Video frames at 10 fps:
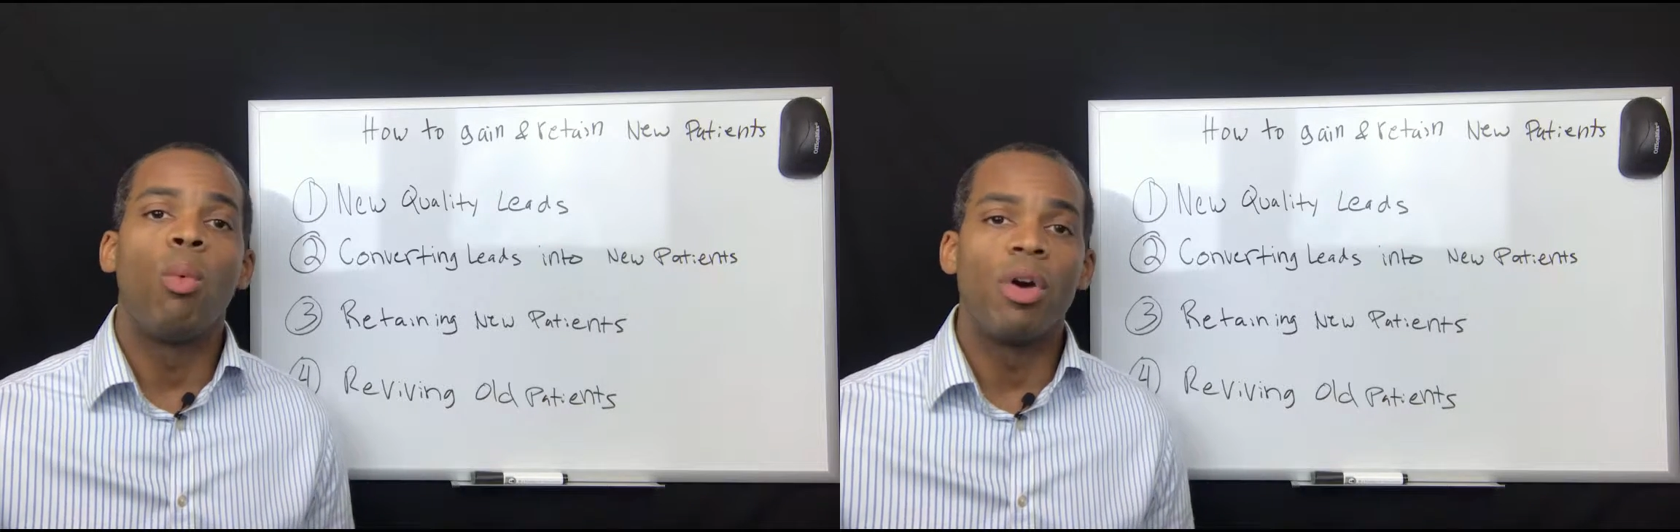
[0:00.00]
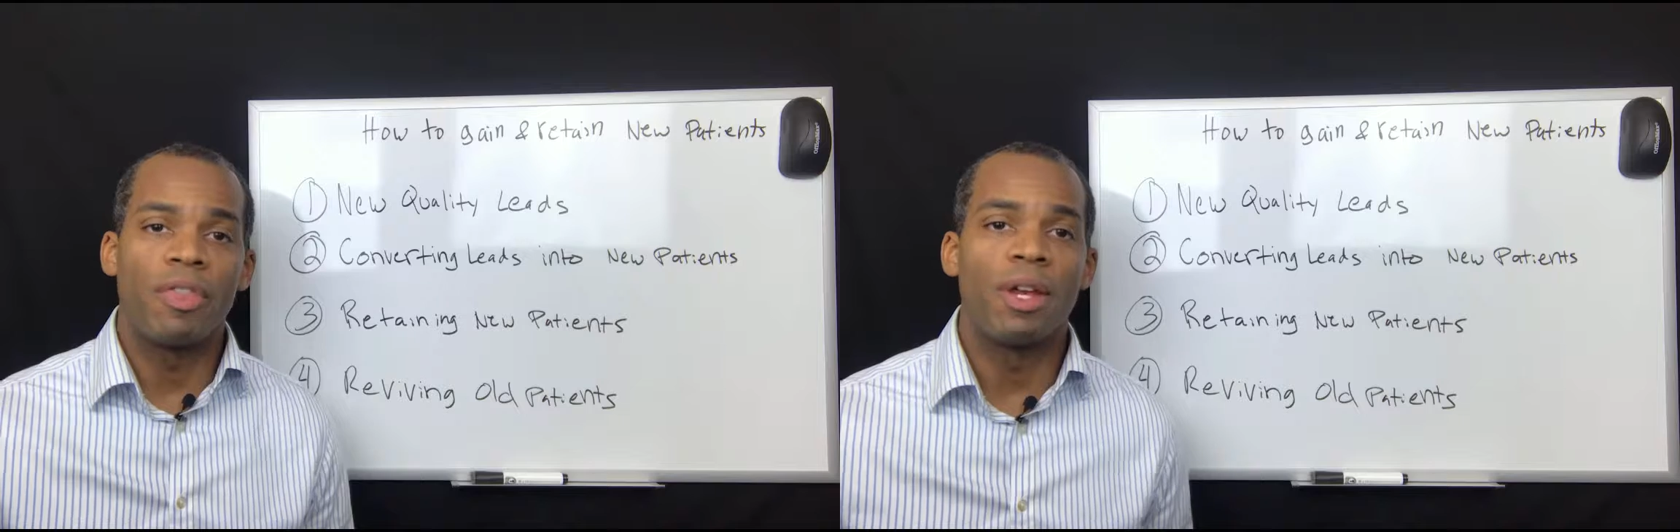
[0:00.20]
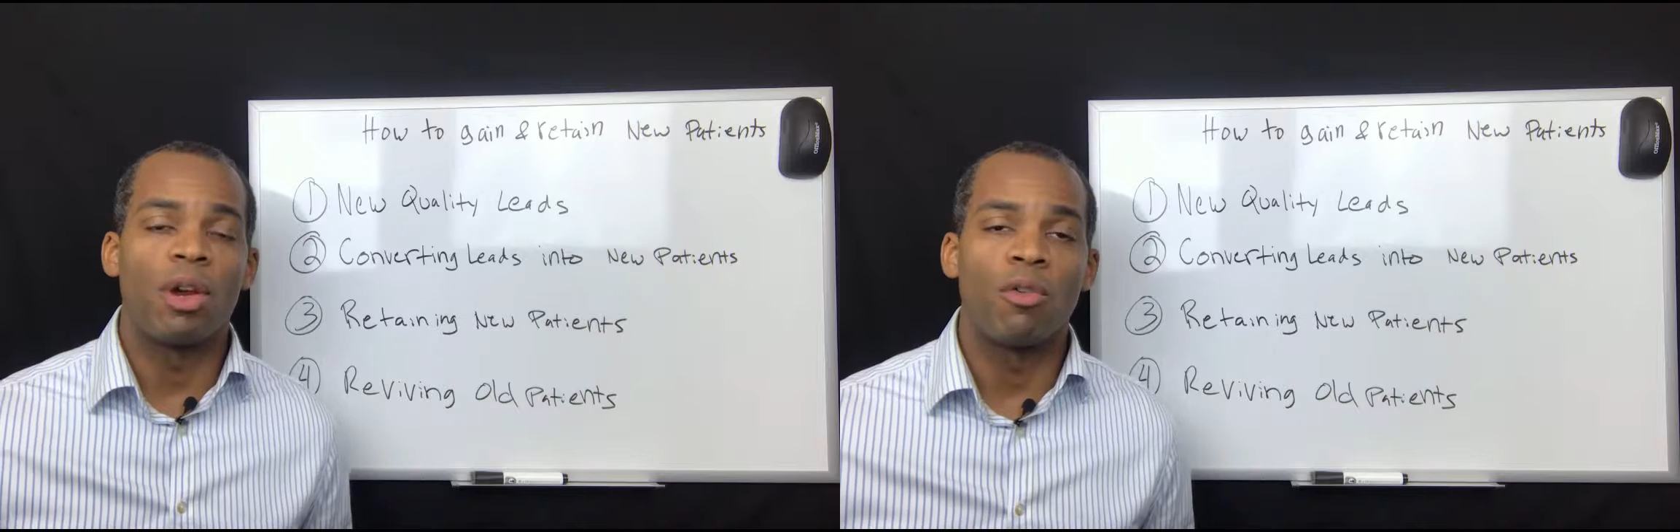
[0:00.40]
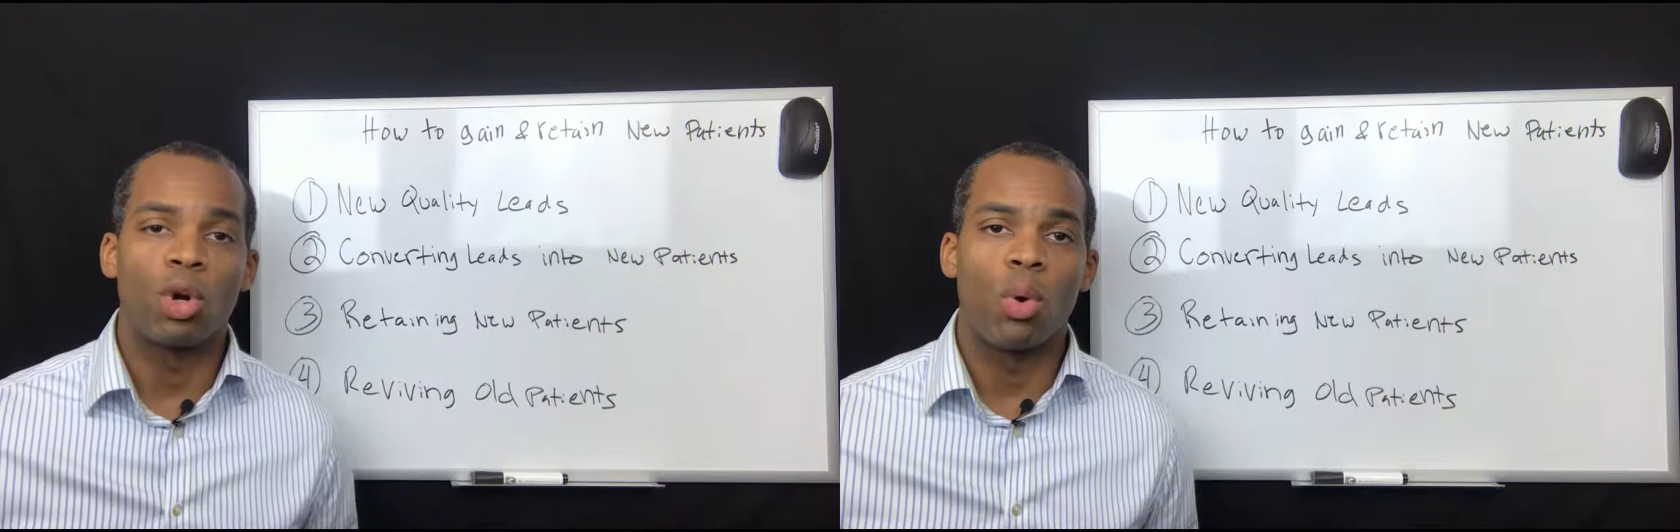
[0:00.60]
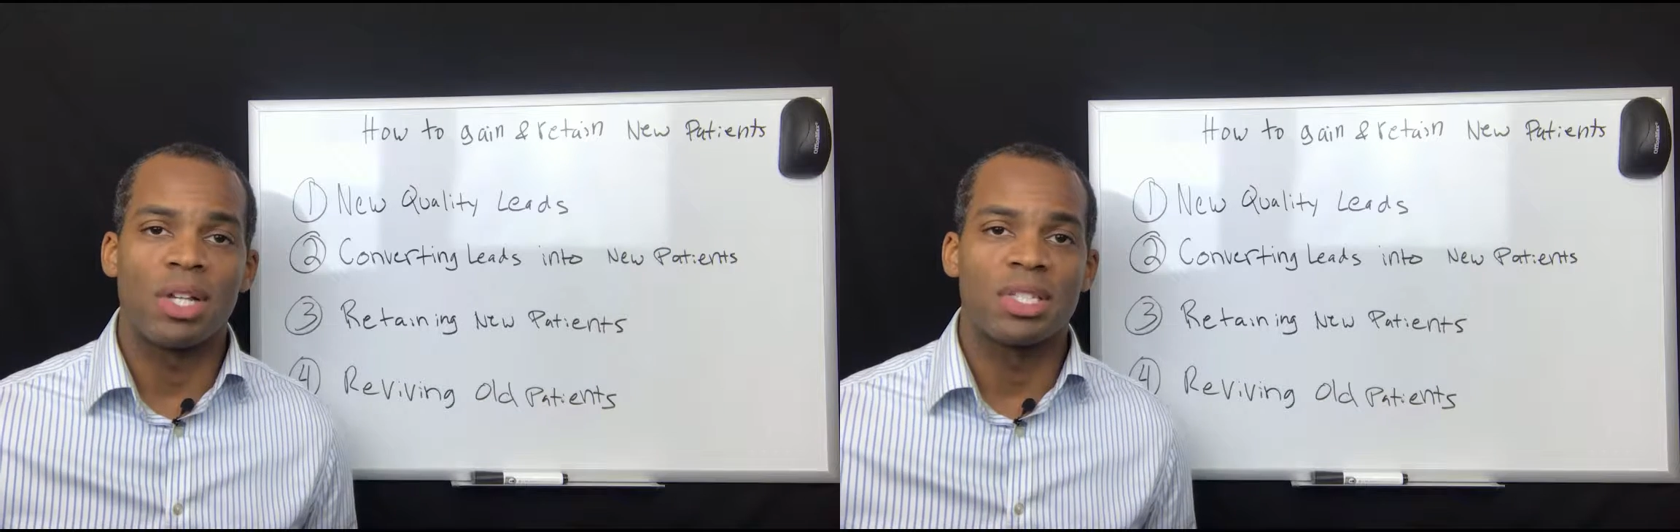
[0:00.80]
with a
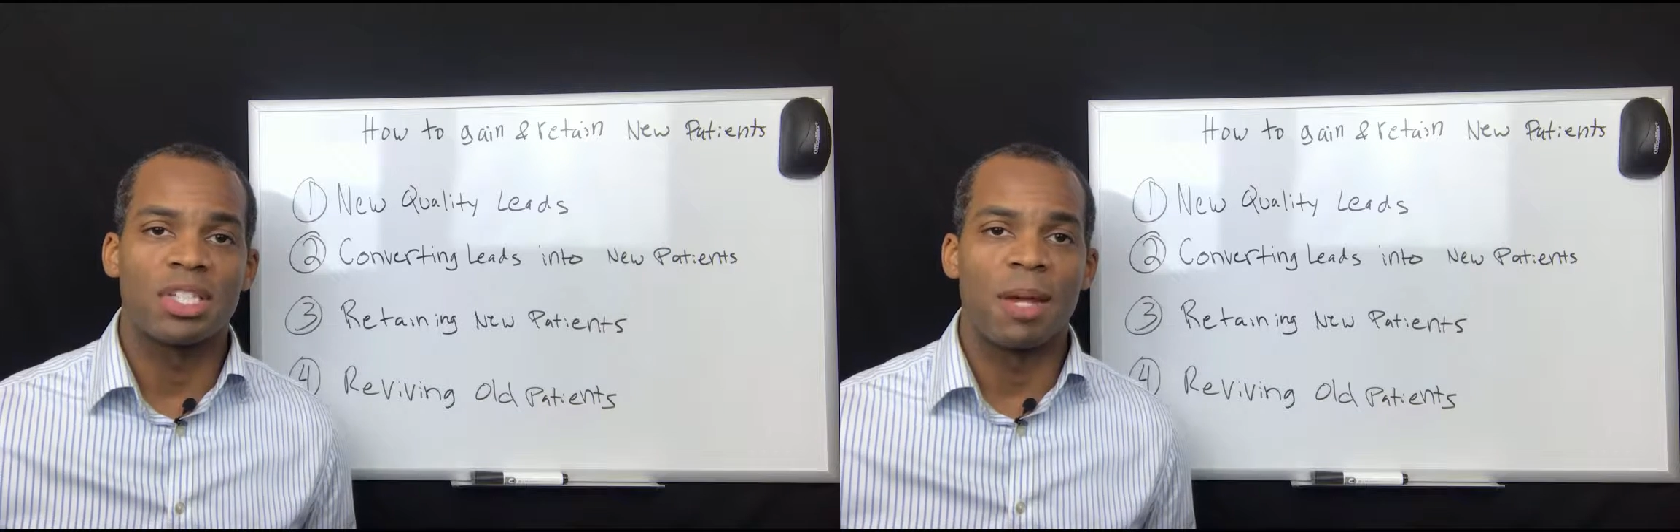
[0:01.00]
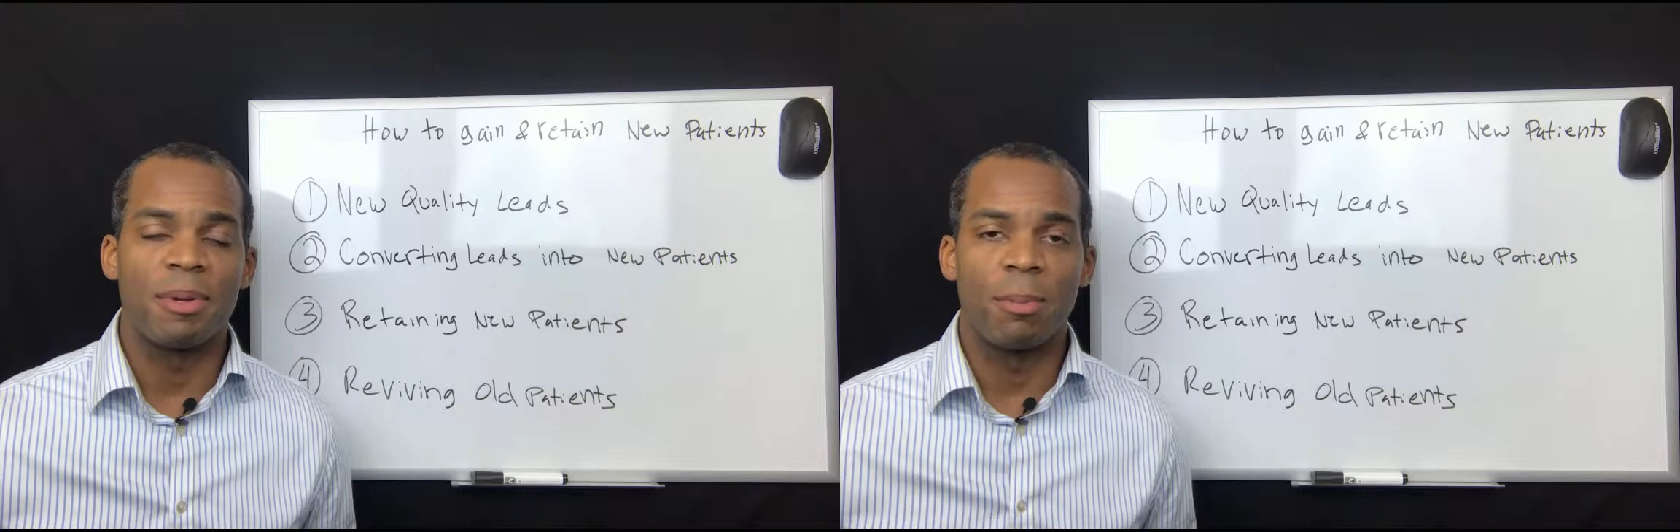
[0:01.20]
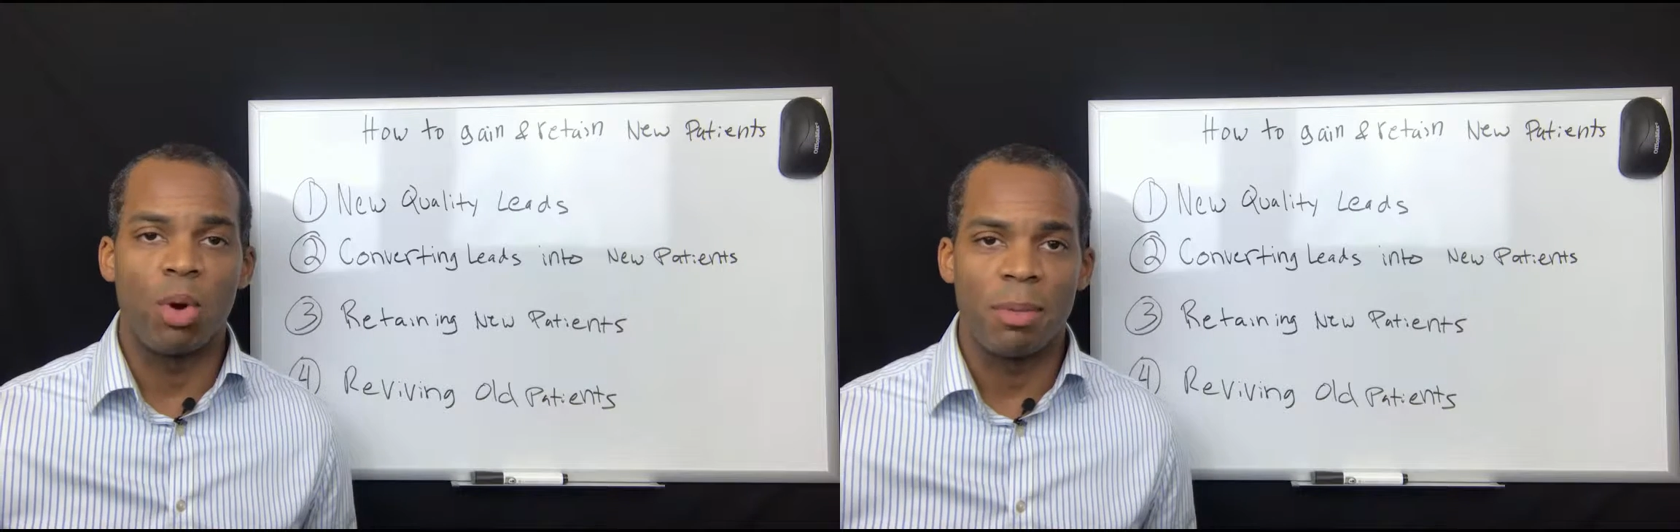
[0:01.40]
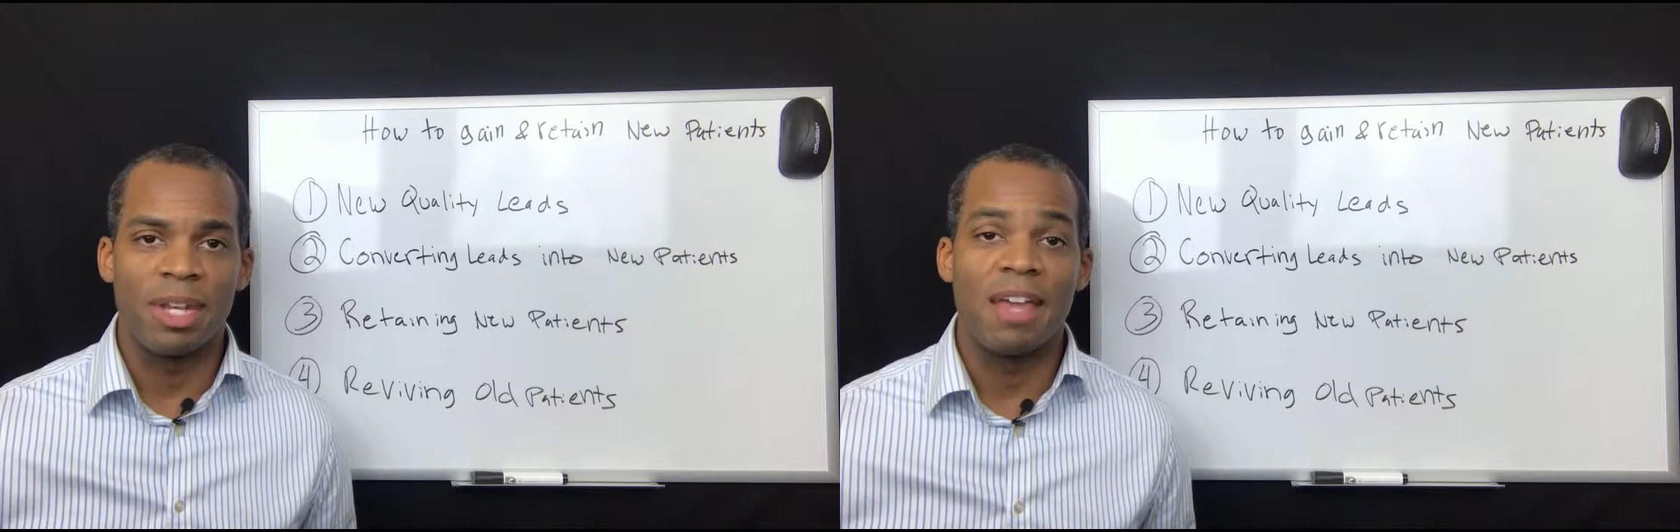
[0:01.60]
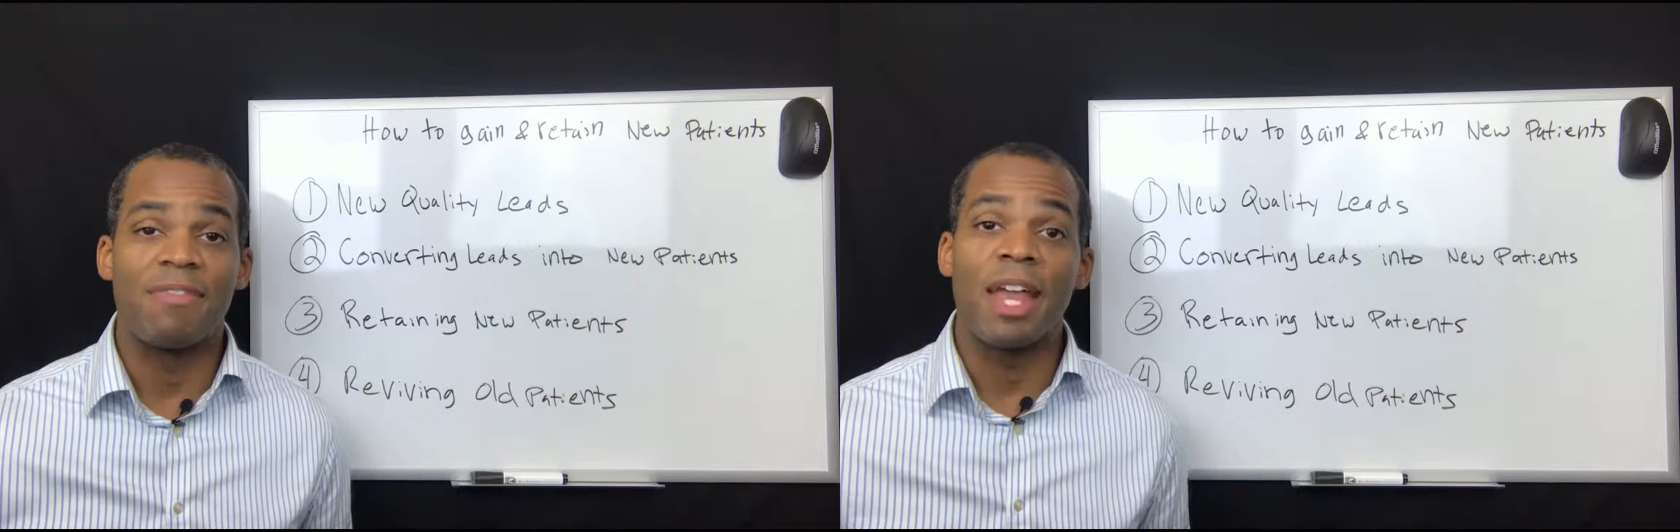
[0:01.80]
request to set up an
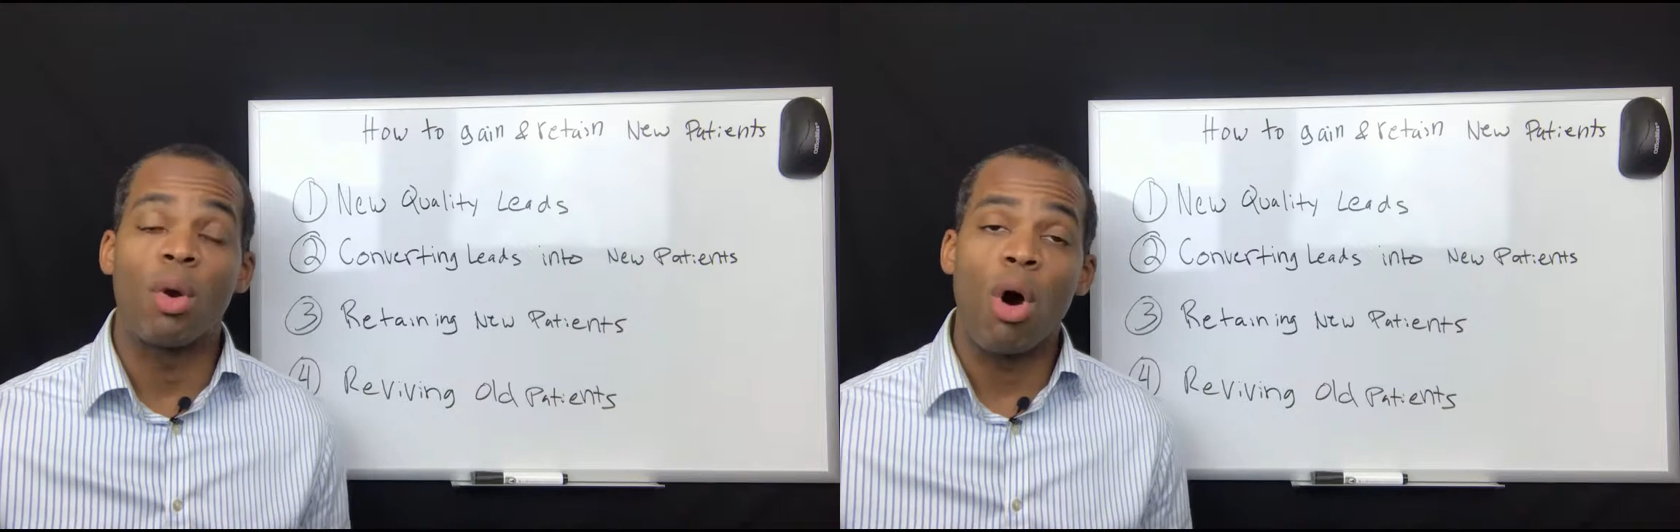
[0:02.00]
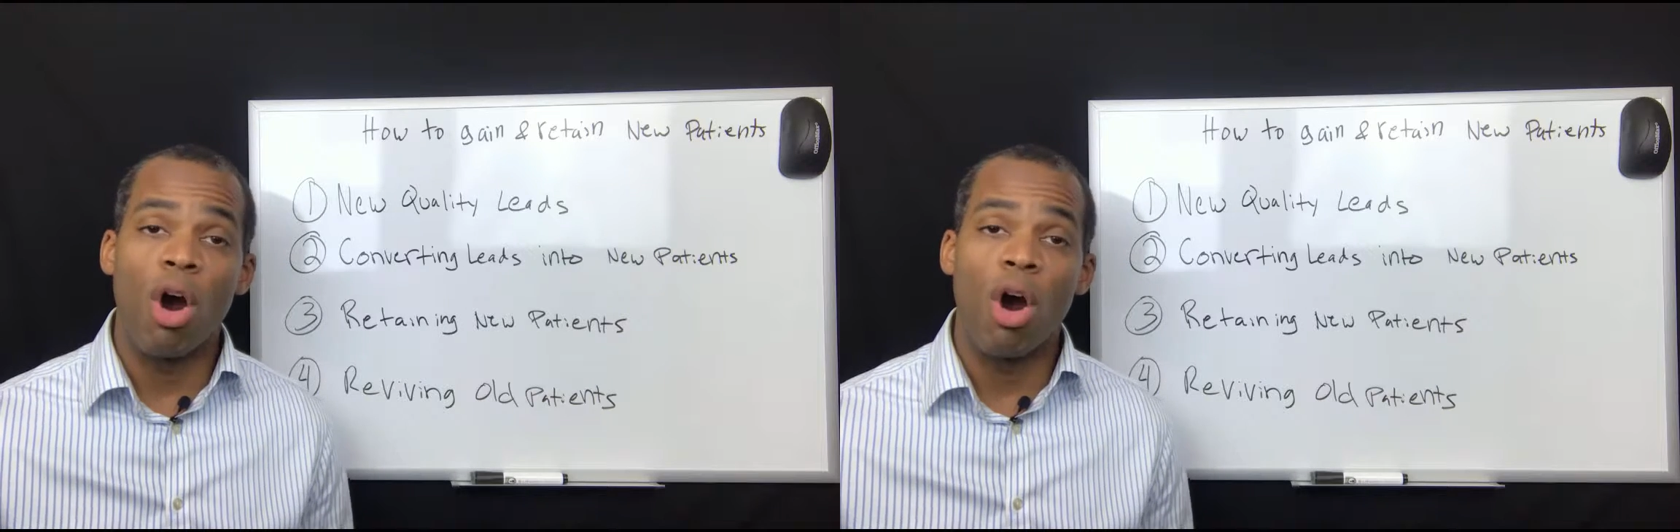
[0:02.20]
appointment if they don't